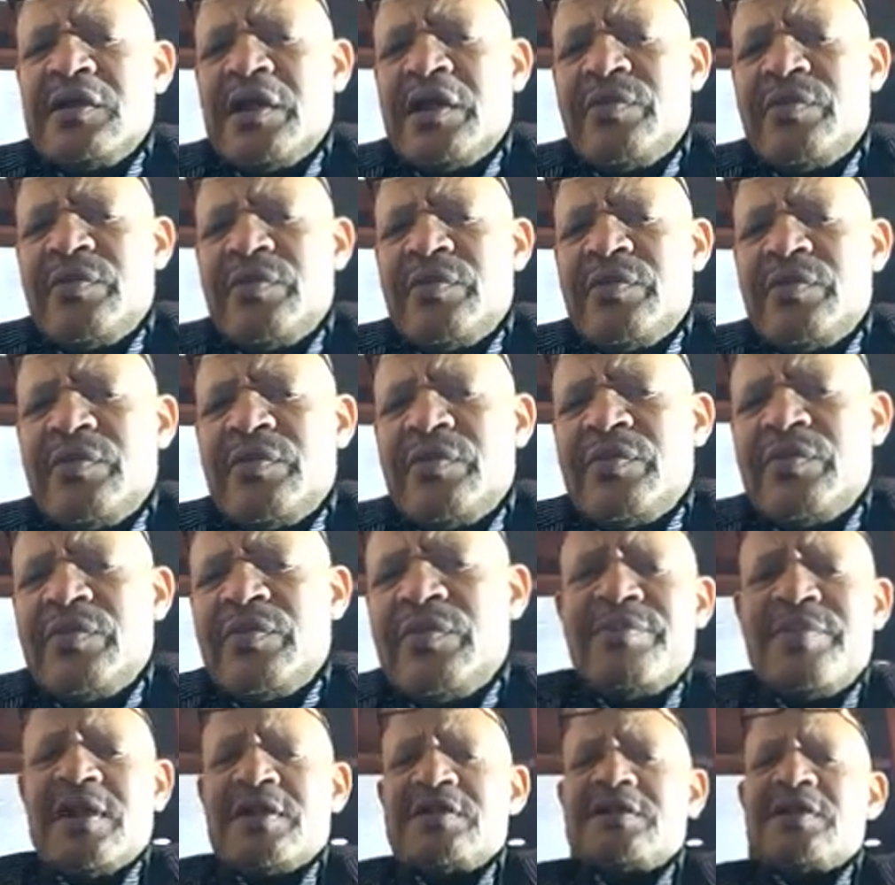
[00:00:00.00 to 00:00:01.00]
The American
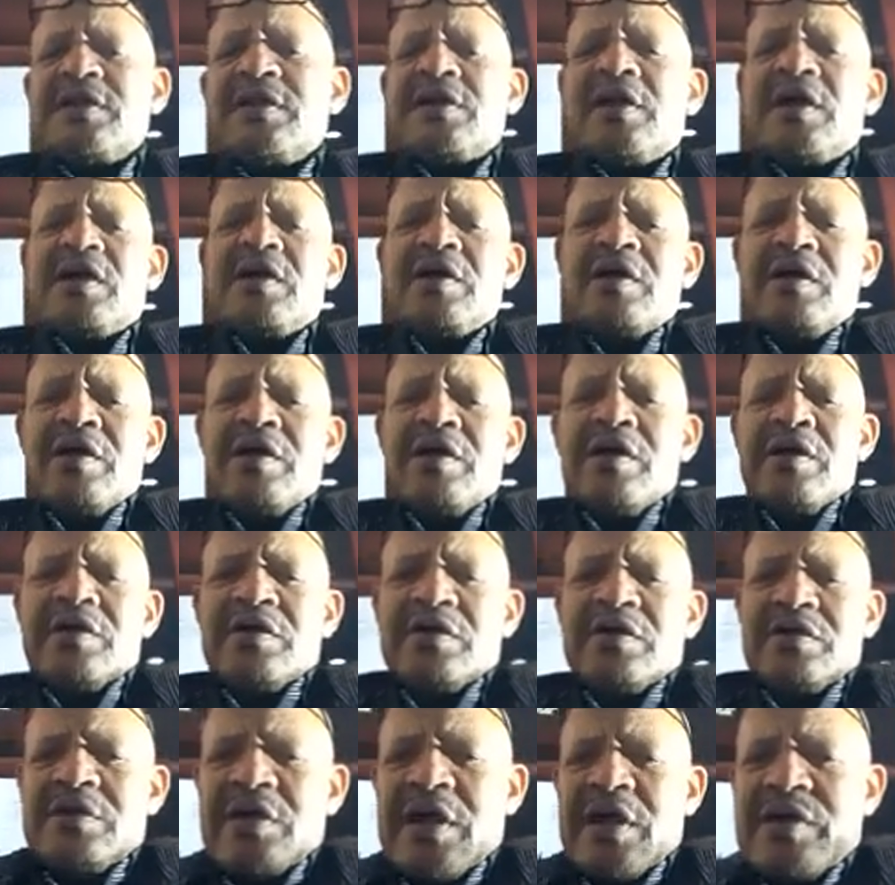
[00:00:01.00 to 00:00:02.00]
ambassador
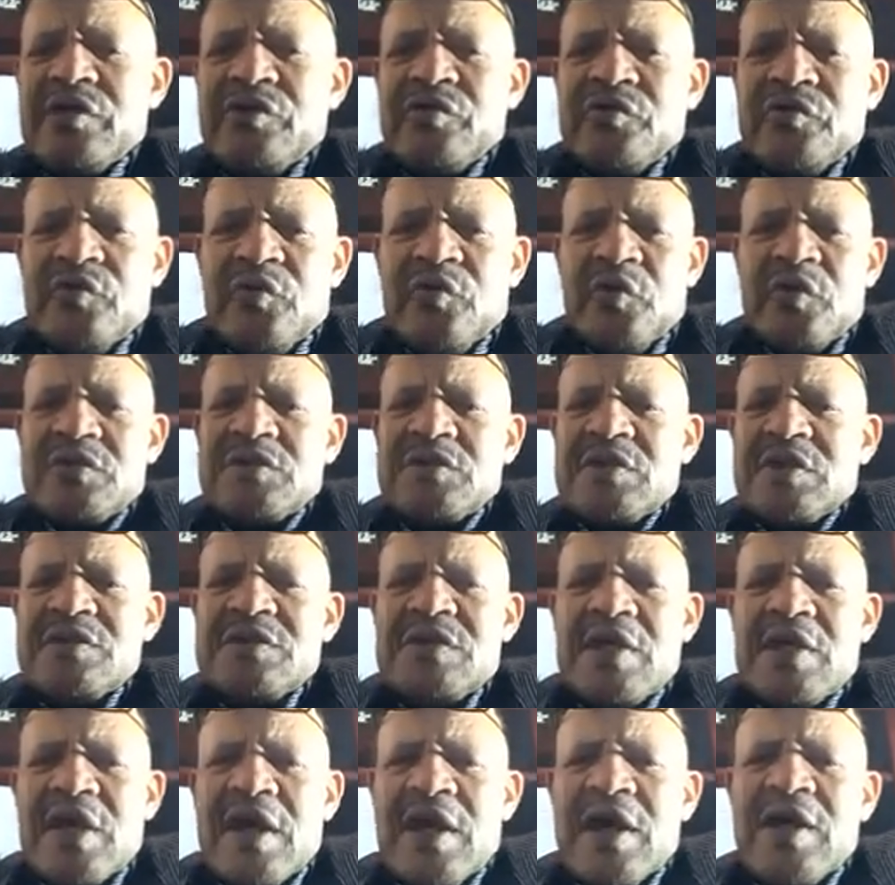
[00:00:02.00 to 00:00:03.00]
tried to force
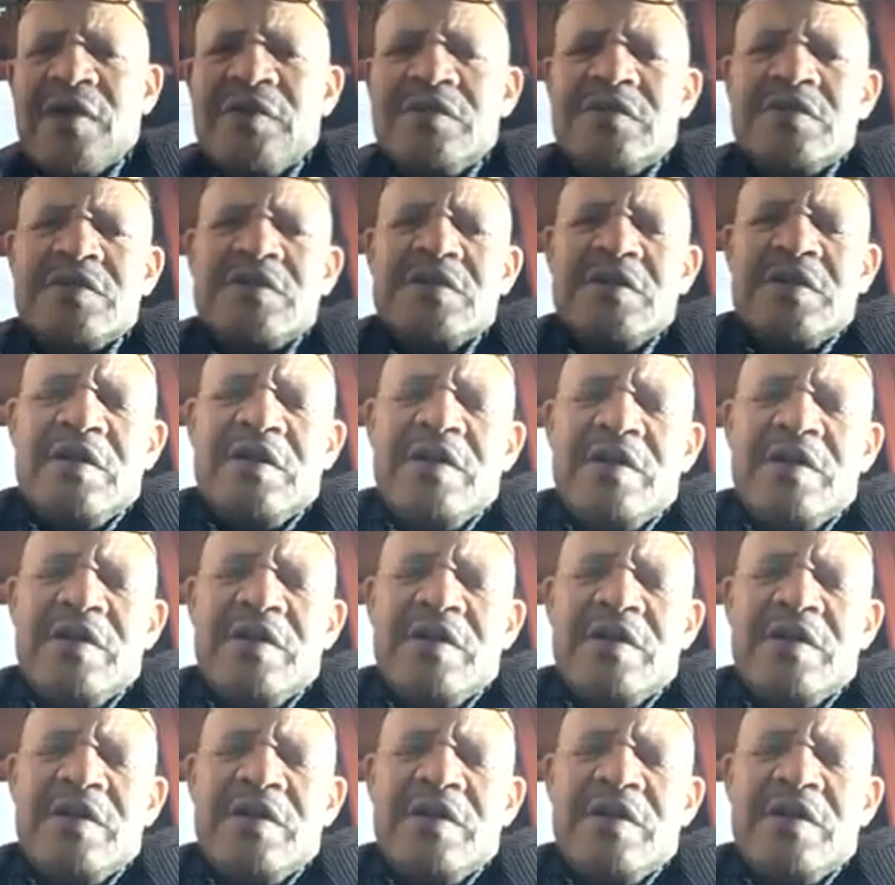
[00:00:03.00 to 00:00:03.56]
us out.